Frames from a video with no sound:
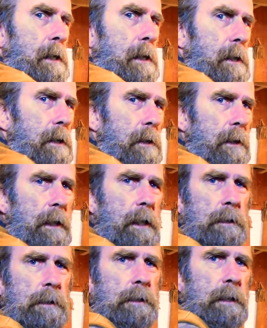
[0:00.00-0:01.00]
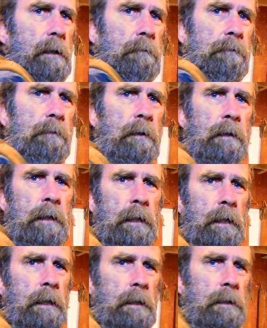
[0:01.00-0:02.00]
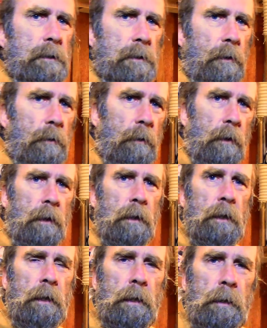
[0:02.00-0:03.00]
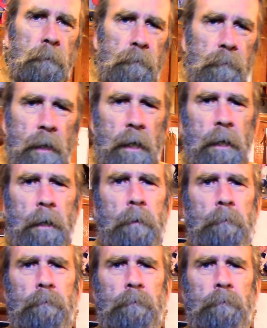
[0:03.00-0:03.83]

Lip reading: and all kinds of stuff. So, yeah, a